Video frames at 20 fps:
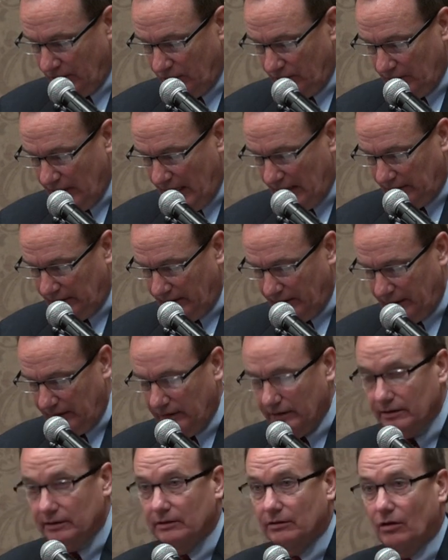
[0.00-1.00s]
to not let
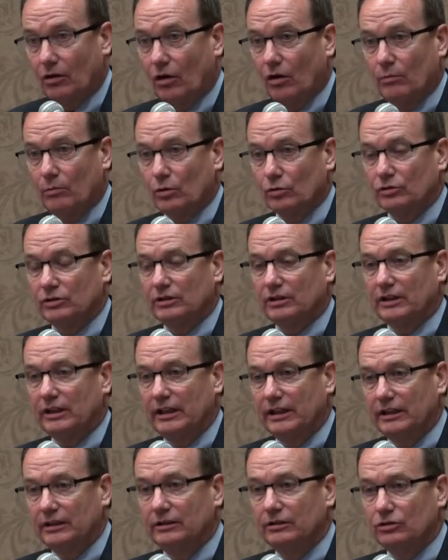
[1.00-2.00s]
almost
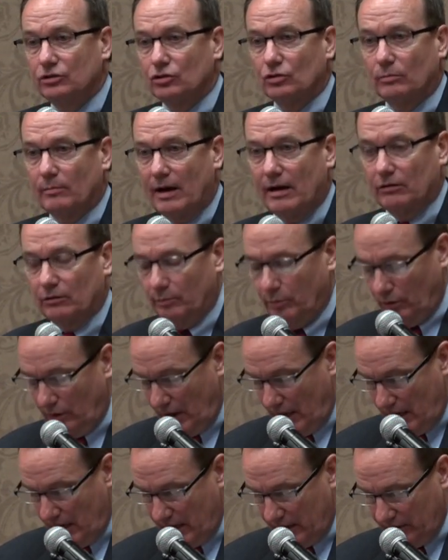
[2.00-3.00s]
insurmountable
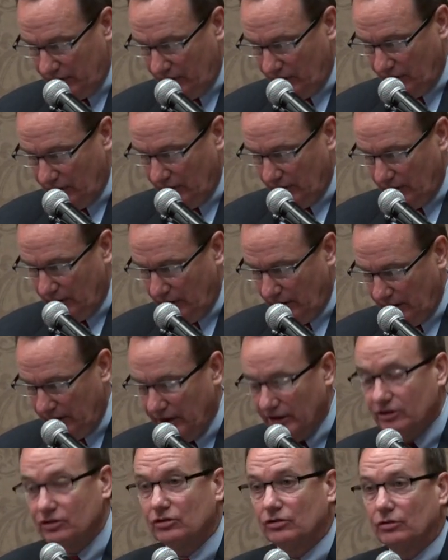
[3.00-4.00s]
odds
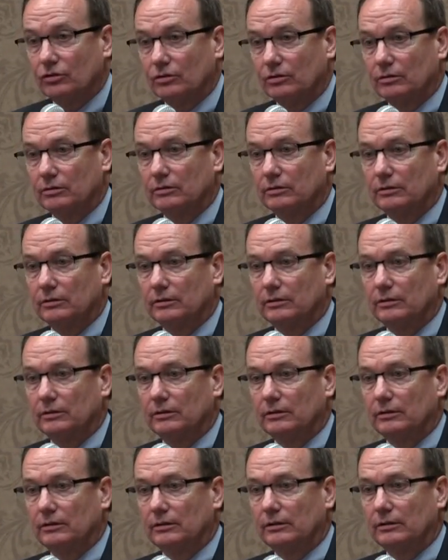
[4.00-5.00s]
against her
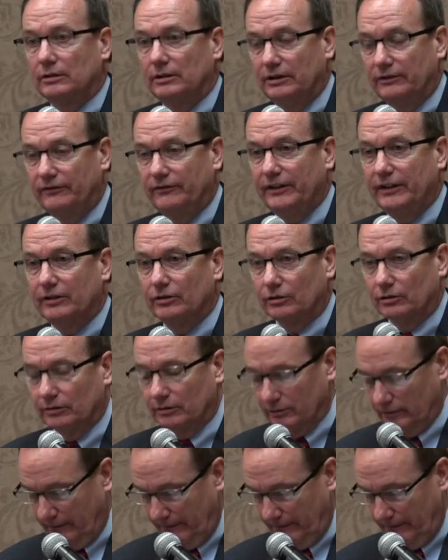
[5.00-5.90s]
defeat her.